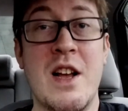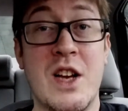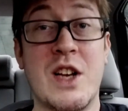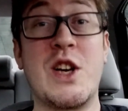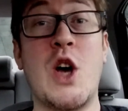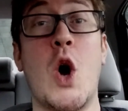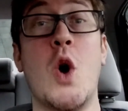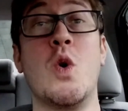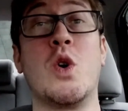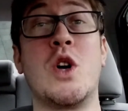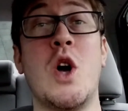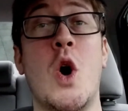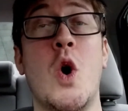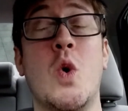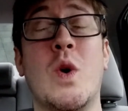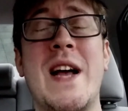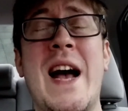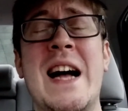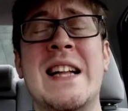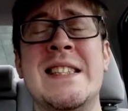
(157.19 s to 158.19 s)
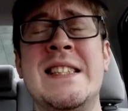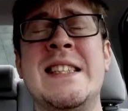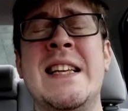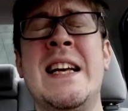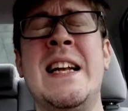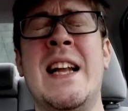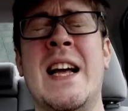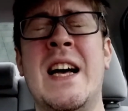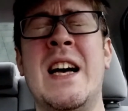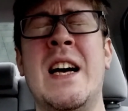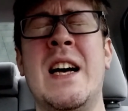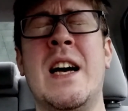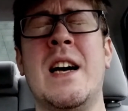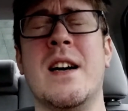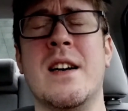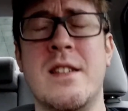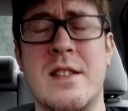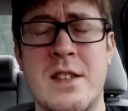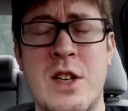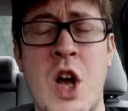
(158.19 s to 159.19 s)
Go, go, Godzilla!
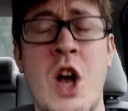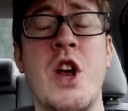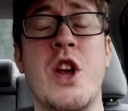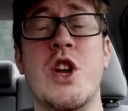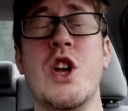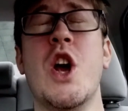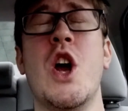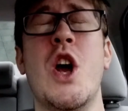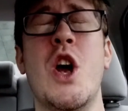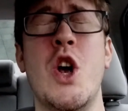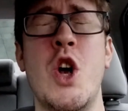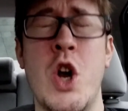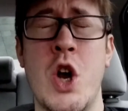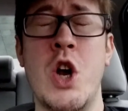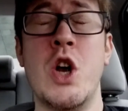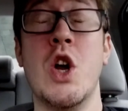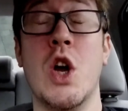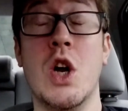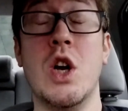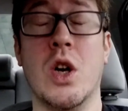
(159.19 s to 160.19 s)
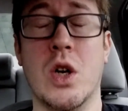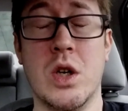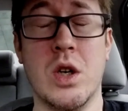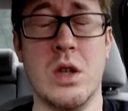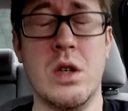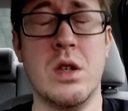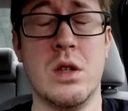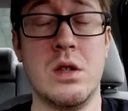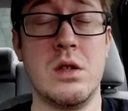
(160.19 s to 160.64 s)
Yeah!